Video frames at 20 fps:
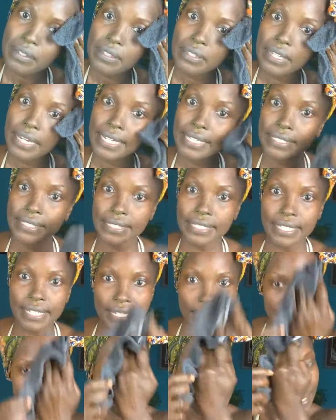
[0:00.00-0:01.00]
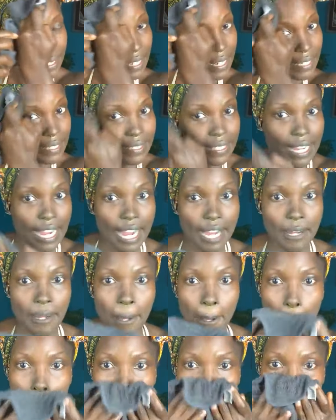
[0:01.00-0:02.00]
like this, like that.
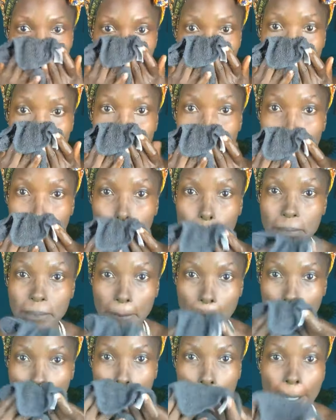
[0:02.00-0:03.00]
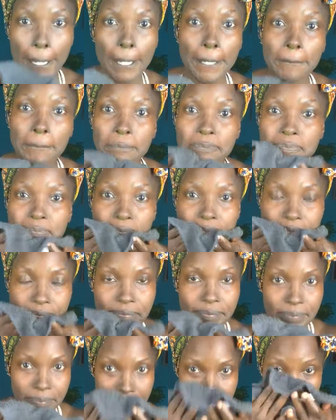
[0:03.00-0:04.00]
Okay?
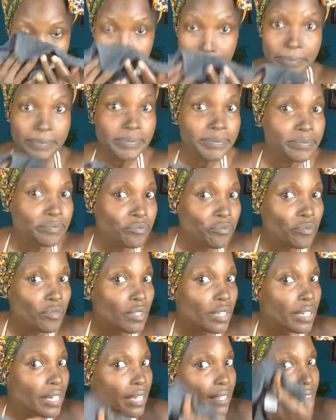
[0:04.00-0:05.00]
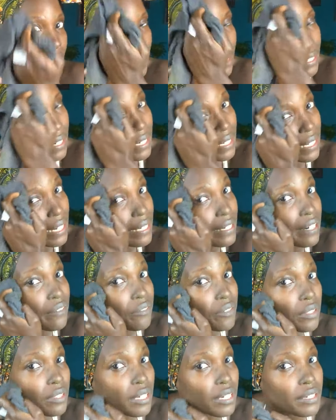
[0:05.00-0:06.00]
And I think I got
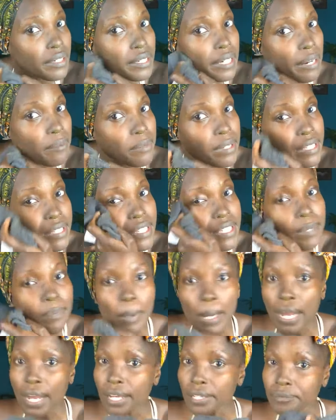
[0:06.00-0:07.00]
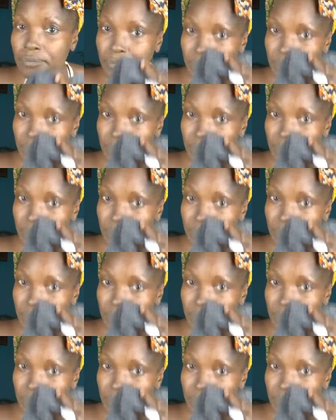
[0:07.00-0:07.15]
everything. Did I miss a spot?